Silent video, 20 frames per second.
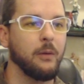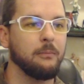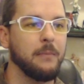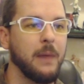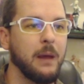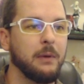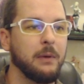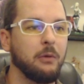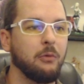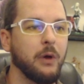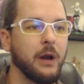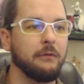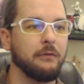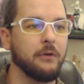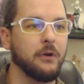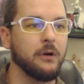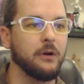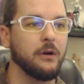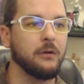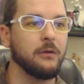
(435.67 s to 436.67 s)
maybe
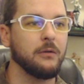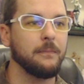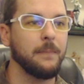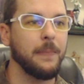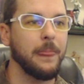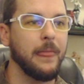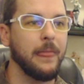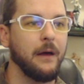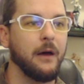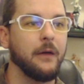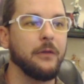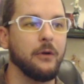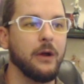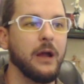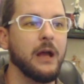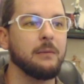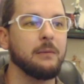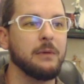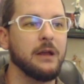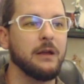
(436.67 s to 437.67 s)
whatever other
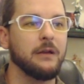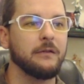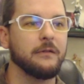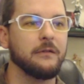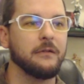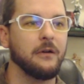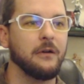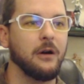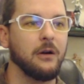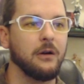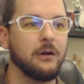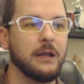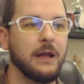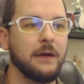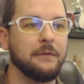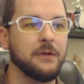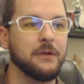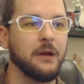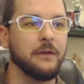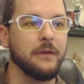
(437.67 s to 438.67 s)
enemies are
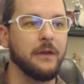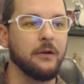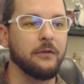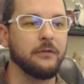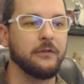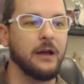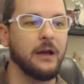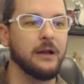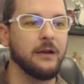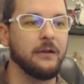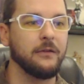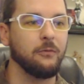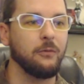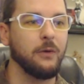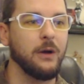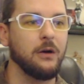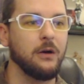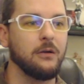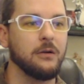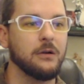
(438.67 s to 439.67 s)
left on their side as
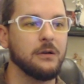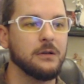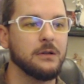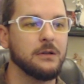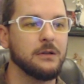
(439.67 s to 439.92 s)
well.